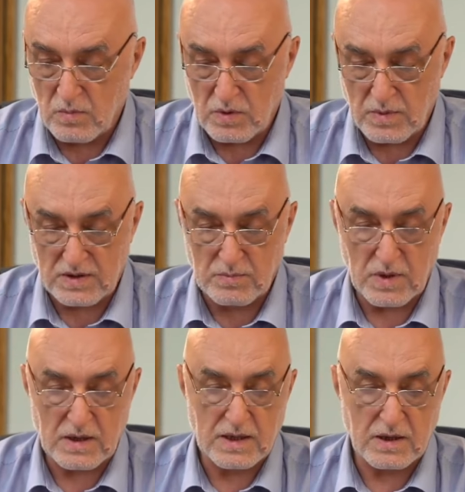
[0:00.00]
we must
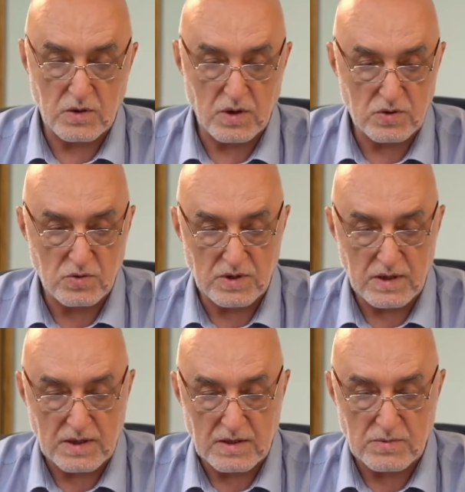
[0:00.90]
apply technological
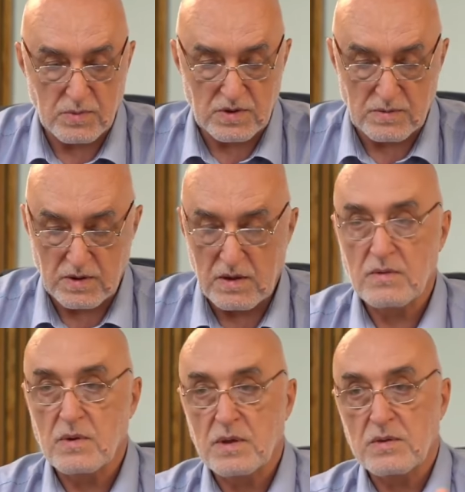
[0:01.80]
techniques specifically
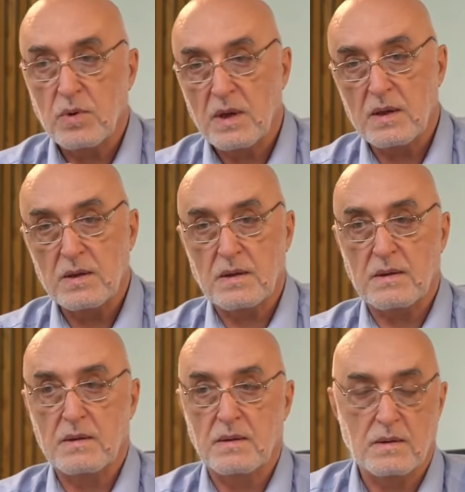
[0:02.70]
for this product.
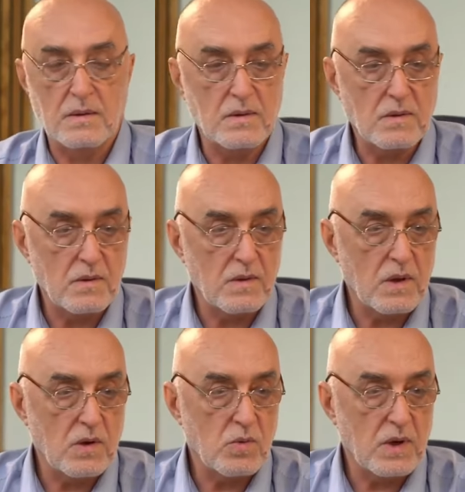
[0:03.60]

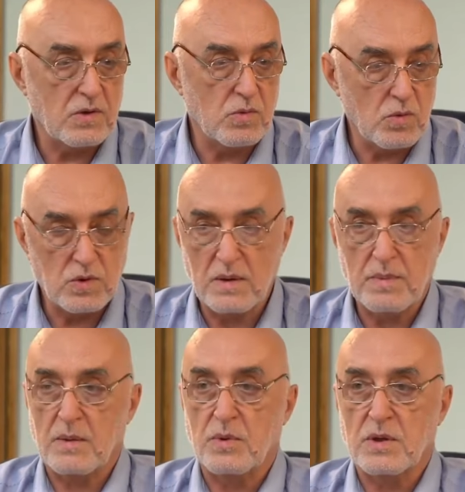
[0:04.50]
Otherwise, we will not
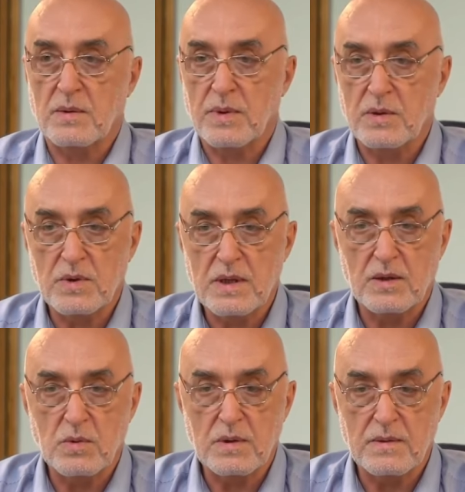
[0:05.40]
be able to compete with
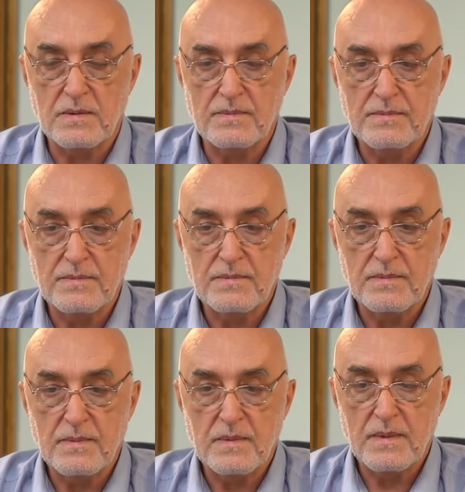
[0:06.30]
anyone.
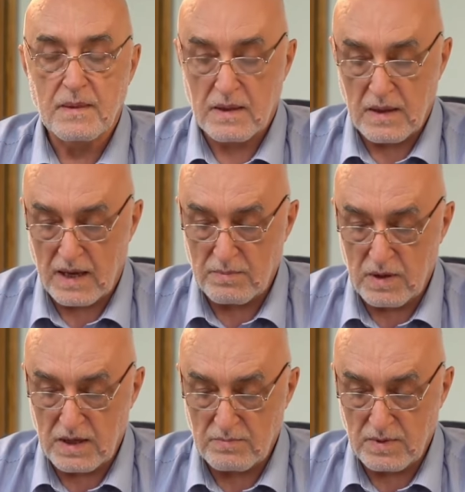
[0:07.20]
And
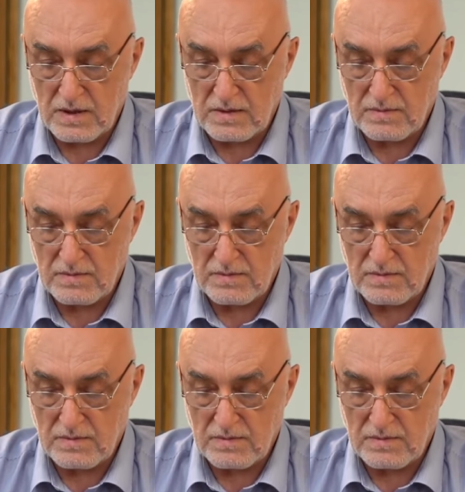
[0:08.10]
believe me,